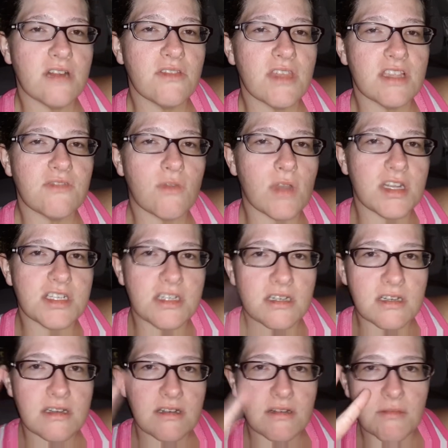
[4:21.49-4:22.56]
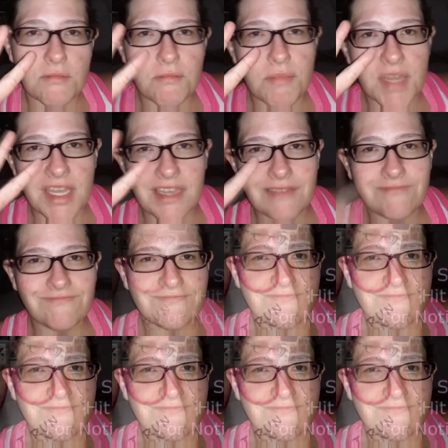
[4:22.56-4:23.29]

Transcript: Thanks for watching. Bye.